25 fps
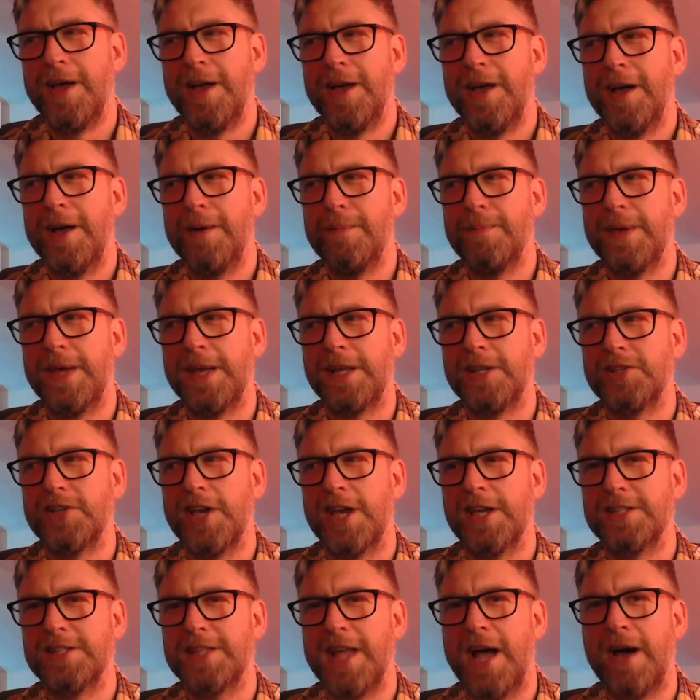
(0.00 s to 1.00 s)
and being
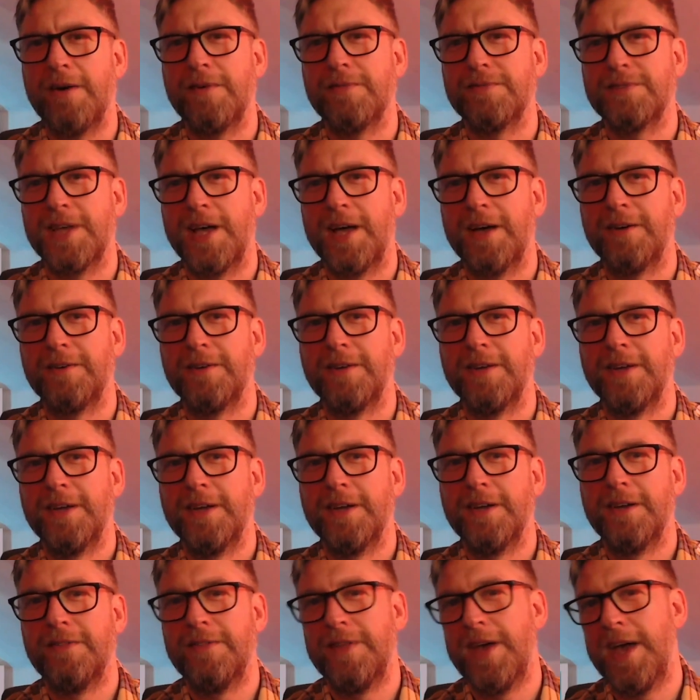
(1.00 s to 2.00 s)
chased out of town,
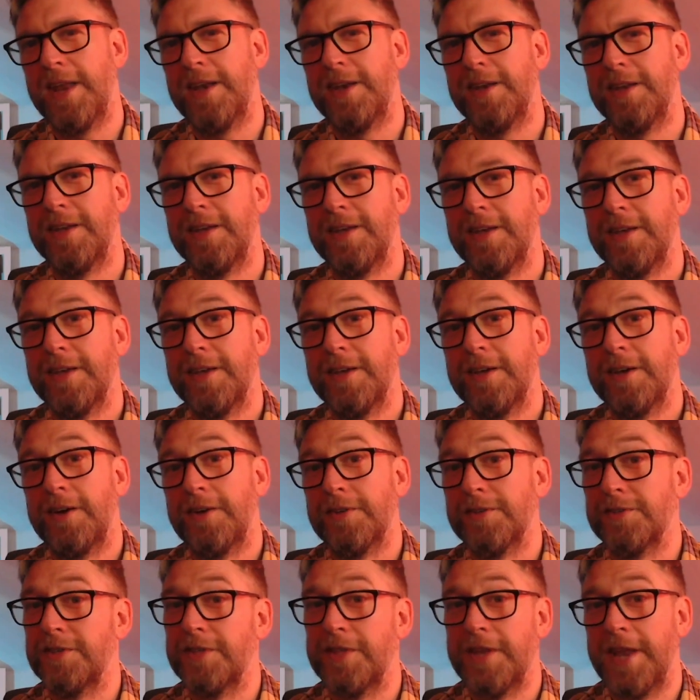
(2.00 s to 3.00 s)
and then
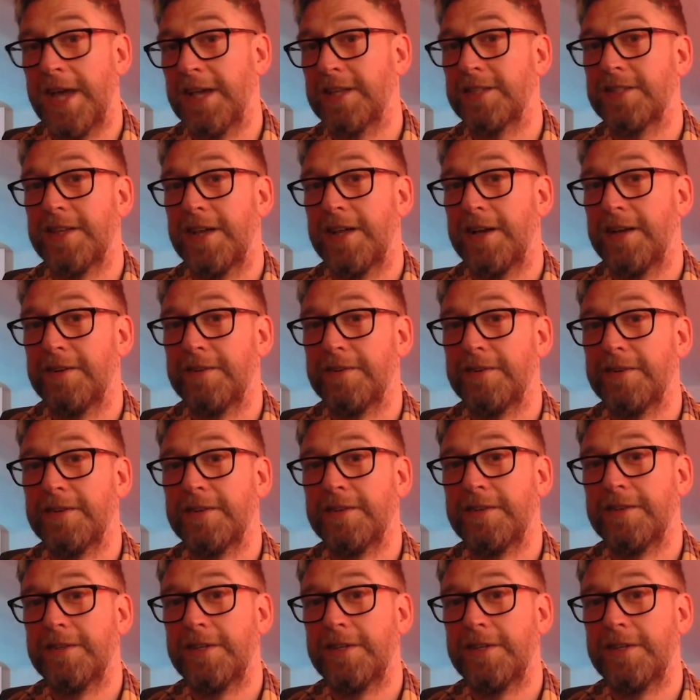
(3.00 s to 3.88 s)
on to the next town.